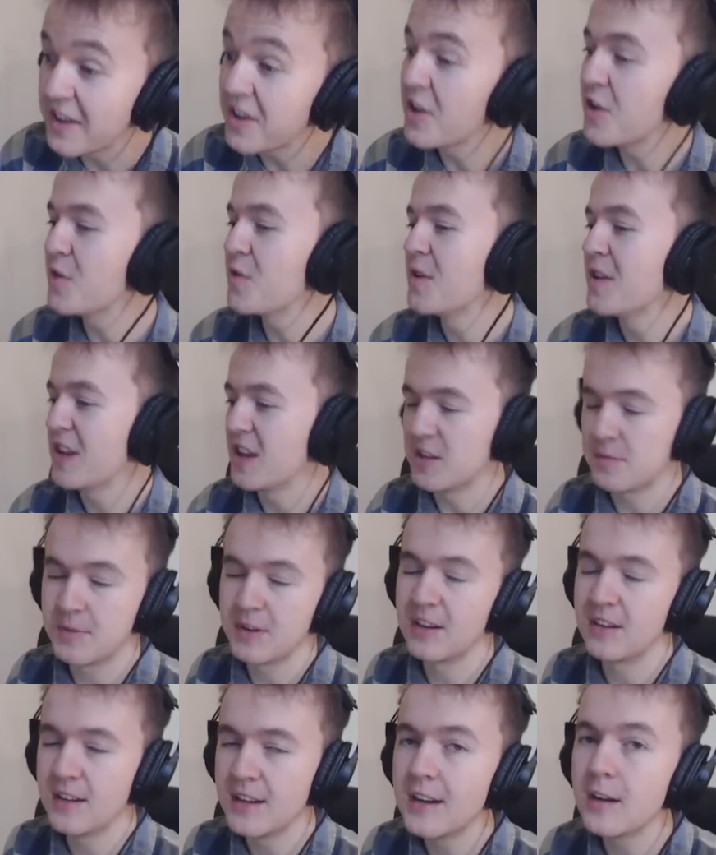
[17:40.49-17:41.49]
I know
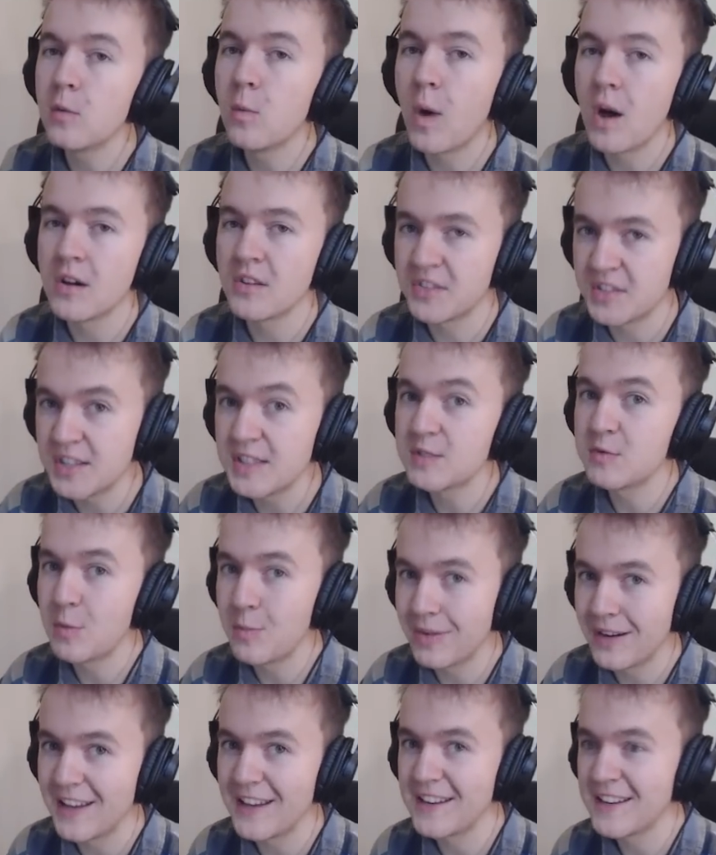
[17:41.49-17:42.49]
it's been a little while
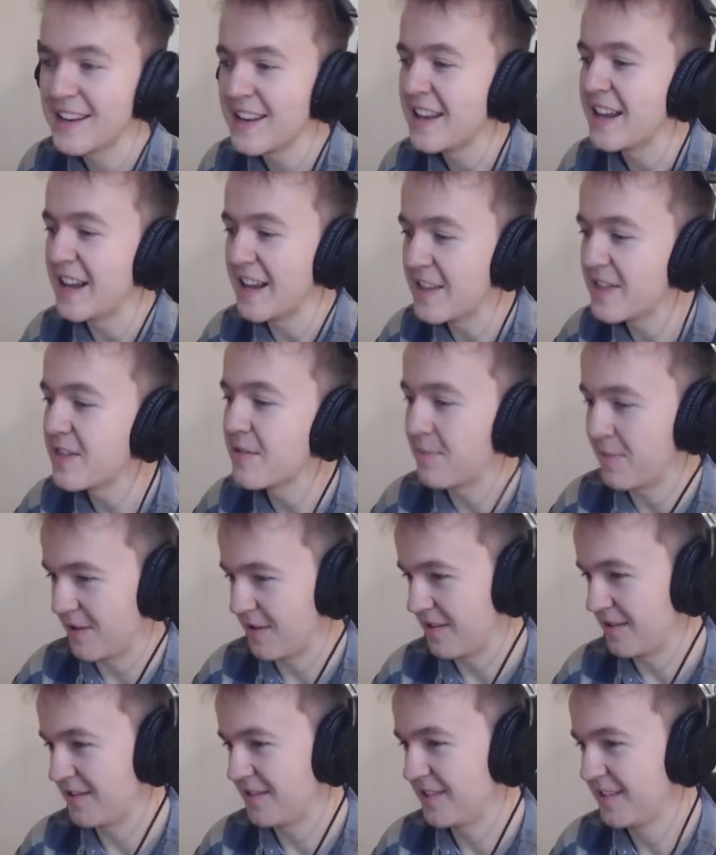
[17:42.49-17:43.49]
since we played in the
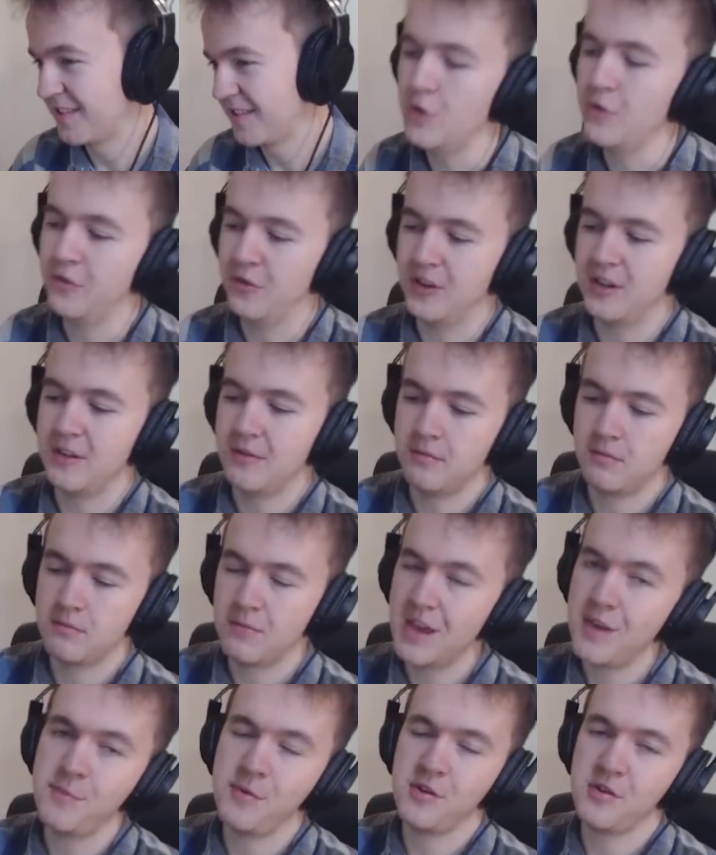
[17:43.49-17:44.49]
past, but hopefully,
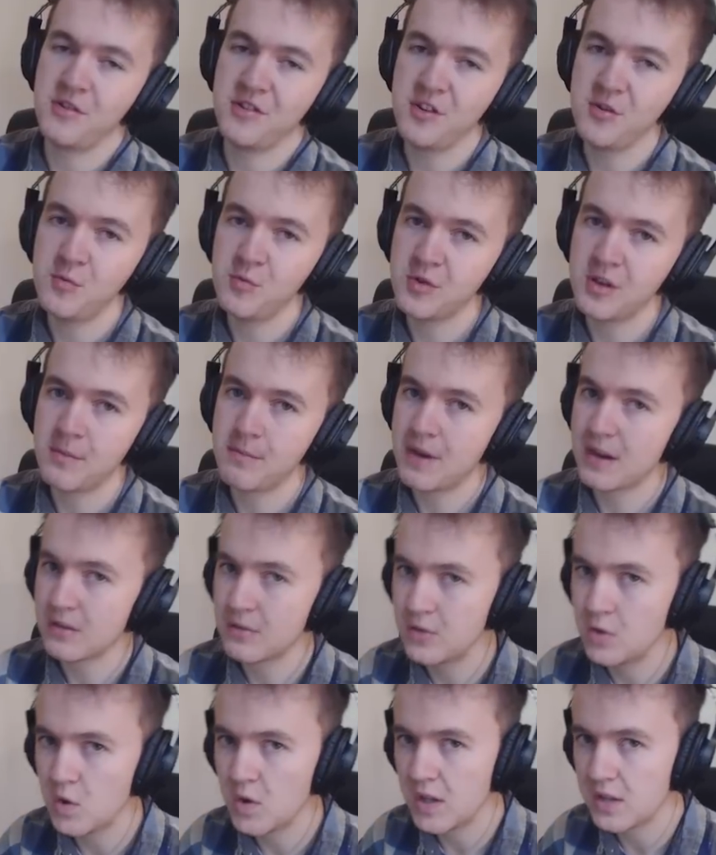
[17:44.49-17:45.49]
maybe, you know, we'll get
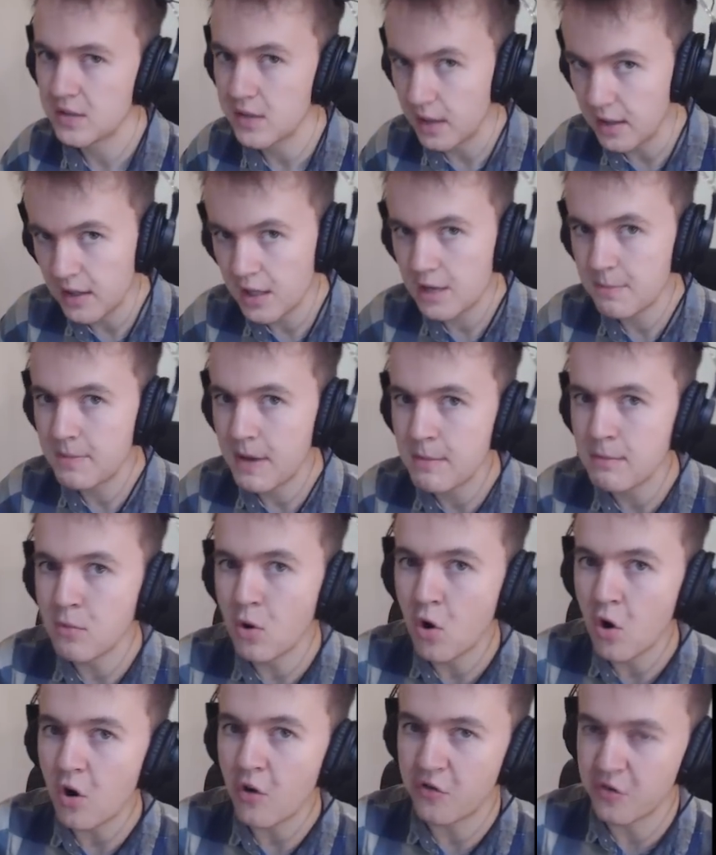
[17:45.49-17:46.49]
back to doing this a little bit
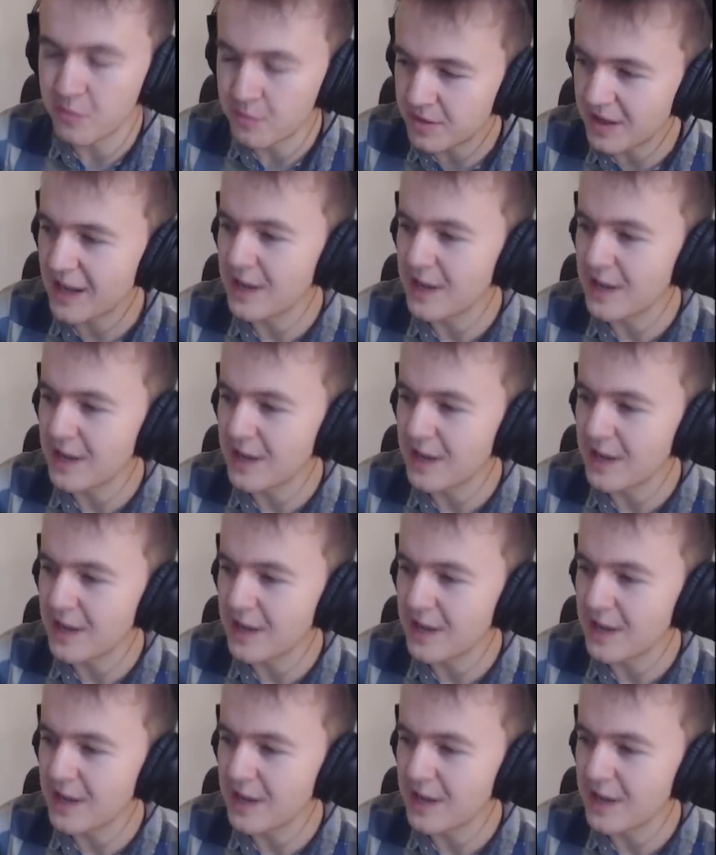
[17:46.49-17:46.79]
more often.